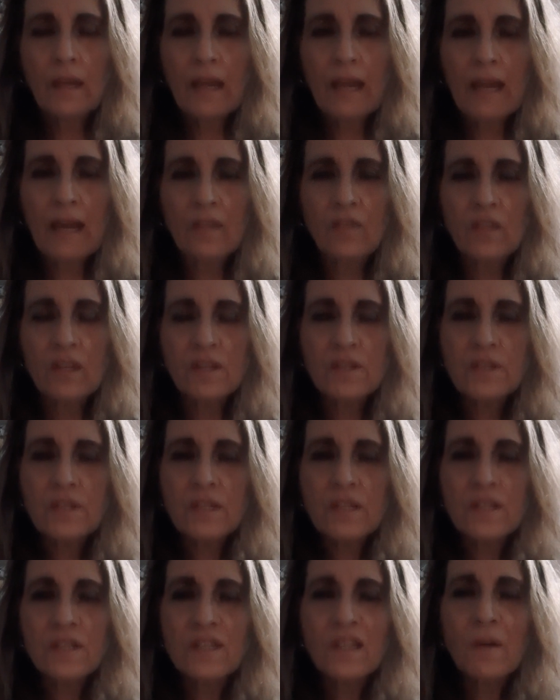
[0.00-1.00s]
And this
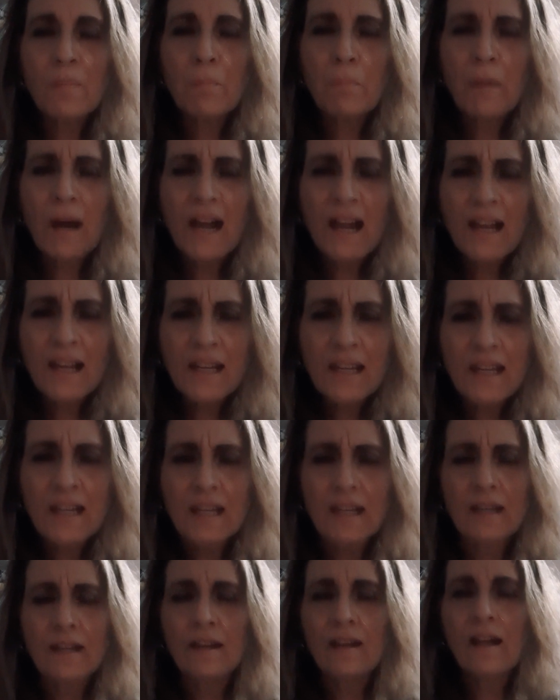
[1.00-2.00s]
is the
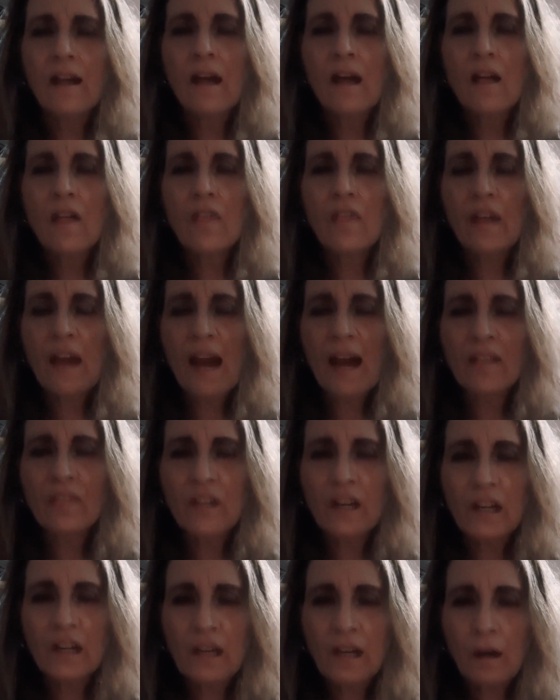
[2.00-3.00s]
money that
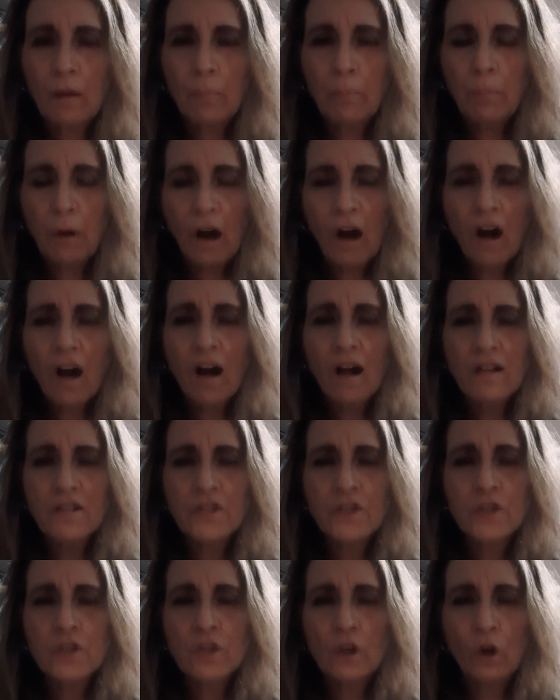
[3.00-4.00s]
the cabal
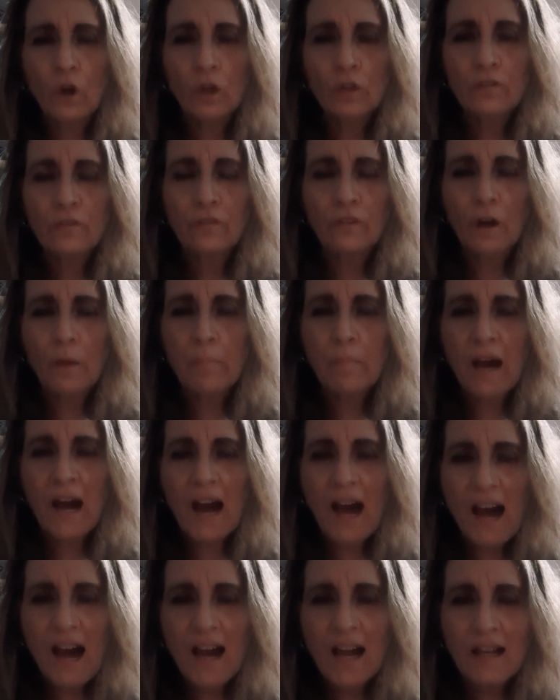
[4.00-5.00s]
stole from
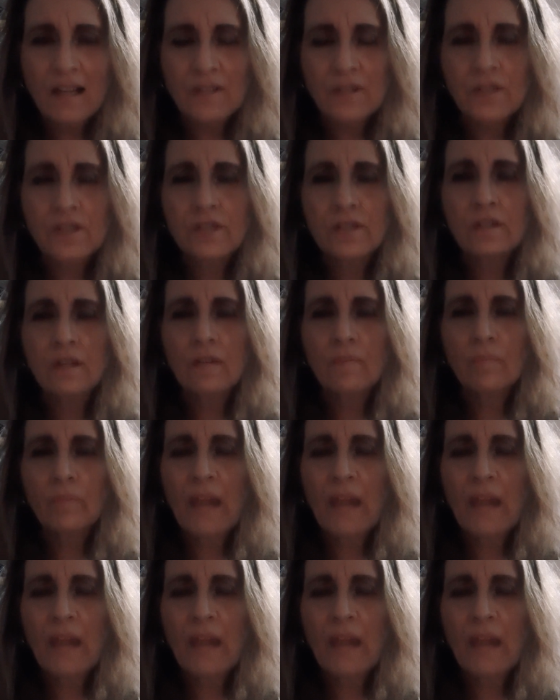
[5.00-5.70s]
us